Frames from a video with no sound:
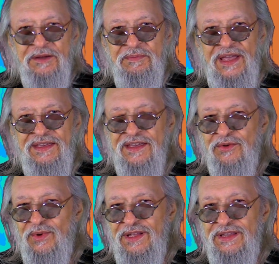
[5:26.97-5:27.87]

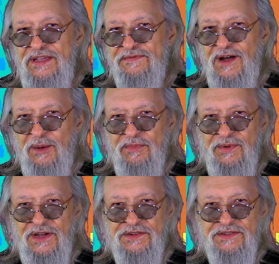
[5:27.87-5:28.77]
making relief
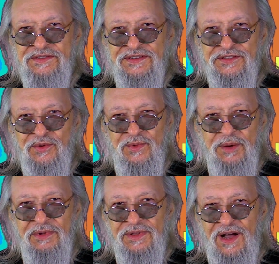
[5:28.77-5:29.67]
operations in the
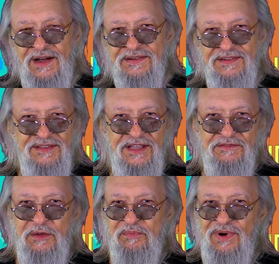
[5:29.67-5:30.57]
rebel
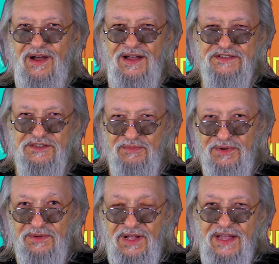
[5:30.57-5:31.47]
enclave
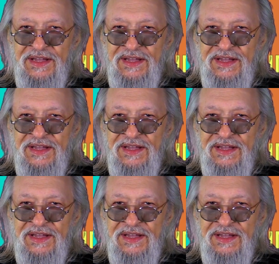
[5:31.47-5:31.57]
impossible